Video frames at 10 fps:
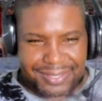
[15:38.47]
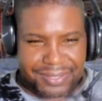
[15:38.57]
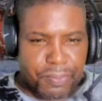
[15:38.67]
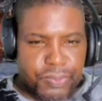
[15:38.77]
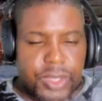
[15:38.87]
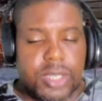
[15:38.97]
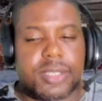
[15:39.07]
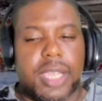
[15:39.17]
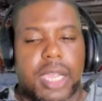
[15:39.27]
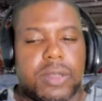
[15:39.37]

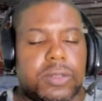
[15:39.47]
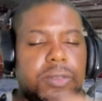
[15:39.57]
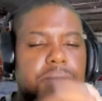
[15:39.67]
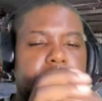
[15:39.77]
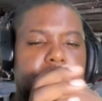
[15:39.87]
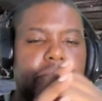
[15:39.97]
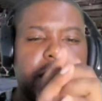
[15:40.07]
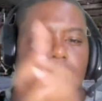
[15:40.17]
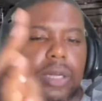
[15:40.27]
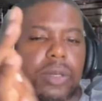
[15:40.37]
So,
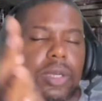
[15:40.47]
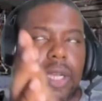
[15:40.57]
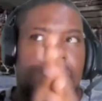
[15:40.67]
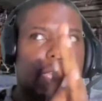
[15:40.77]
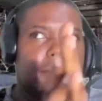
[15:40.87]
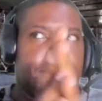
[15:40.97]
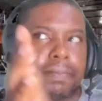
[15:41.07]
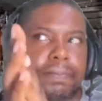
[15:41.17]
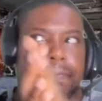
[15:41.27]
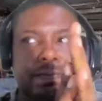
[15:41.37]
I
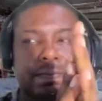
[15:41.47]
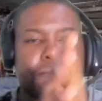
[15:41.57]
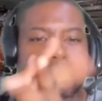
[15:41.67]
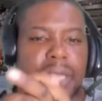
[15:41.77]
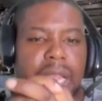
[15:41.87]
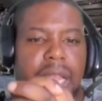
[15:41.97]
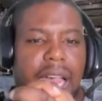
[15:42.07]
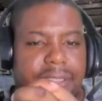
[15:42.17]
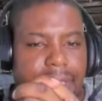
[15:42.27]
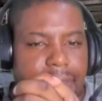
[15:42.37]
think
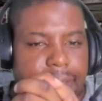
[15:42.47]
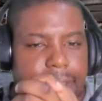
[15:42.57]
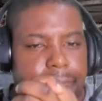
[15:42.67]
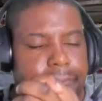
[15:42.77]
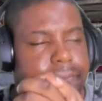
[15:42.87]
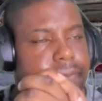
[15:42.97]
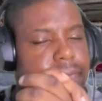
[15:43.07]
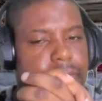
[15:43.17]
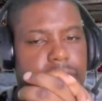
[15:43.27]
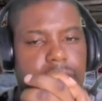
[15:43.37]

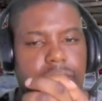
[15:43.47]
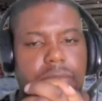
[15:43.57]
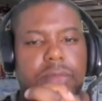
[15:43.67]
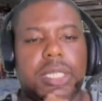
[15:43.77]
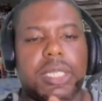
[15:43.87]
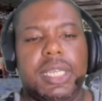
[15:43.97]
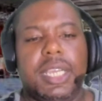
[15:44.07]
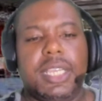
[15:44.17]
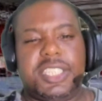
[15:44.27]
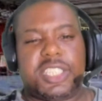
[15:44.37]
this is a
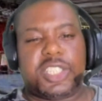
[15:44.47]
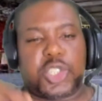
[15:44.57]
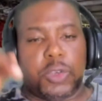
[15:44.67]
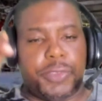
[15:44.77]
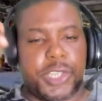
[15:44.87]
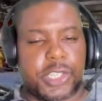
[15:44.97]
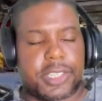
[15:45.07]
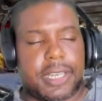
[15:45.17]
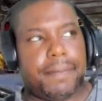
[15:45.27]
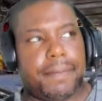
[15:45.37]
short video tonight,
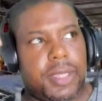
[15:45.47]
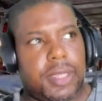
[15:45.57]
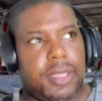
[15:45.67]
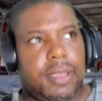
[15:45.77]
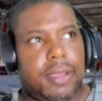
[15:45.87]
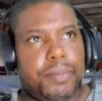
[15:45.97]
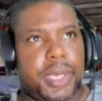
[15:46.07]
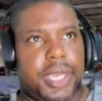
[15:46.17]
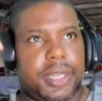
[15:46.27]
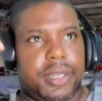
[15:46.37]
but
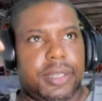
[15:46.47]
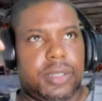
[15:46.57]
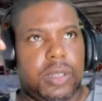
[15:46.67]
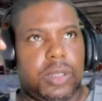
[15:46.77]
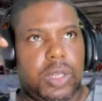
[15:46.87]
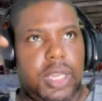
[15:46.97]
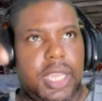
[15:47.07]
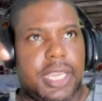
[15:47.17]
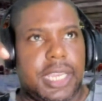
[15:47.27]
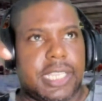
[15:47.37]
in
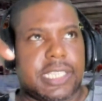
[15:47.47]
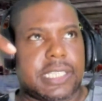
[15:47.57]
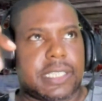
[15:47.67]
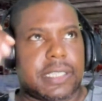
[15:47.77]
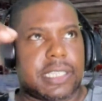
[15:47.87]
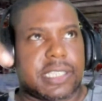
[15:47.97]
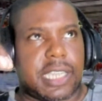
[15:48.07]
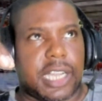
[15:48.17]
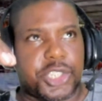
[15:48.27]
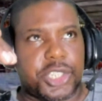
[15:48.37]
this discussion, I'd
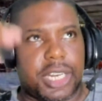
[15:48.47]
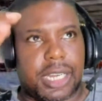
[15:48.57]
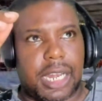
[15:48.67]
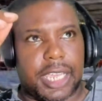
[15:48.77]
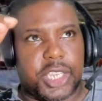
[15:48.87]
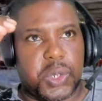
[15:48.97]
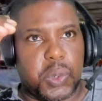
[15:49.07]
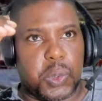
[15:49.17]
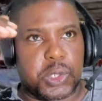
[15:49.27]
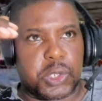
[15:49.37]
like you all to
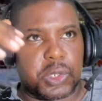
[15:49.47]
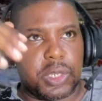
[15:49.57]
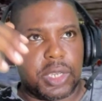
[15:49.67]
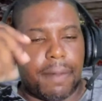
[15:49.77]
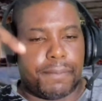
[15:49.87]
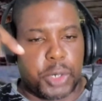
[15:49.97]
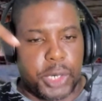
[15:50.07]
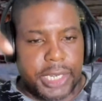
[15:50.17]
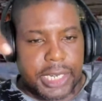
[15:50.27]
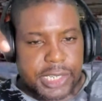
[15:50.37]
put in the
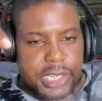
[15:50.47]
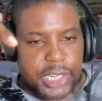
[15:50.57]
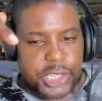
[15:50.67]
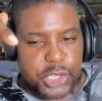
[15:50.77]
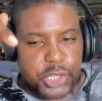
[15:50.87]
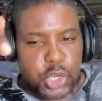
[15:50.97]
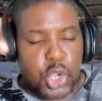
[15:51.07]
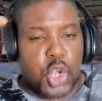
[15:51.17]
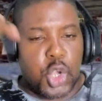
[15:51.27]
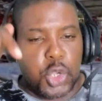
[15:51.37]
discussion who you
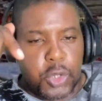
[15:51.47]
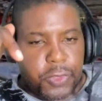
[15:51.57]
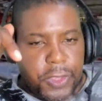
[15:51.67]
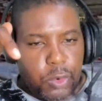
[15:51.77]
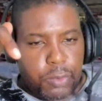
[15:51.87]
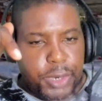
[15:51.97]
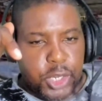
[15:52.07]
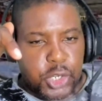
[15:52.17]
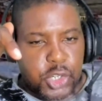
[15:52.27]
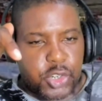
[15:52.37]
think would be a good
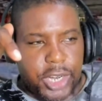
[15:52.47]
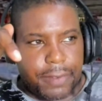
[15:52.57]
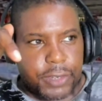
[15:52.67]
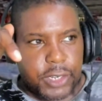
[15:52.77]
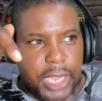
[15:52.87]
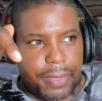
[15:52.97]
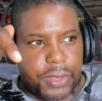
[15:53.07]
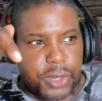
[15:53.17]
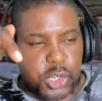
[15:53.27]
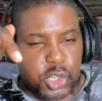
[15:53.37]
trainer for Anthony Joshua
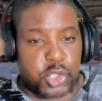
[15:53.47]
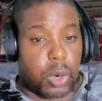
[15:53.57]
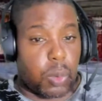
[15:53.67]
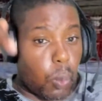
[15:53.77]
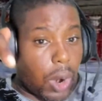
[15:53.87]
and why,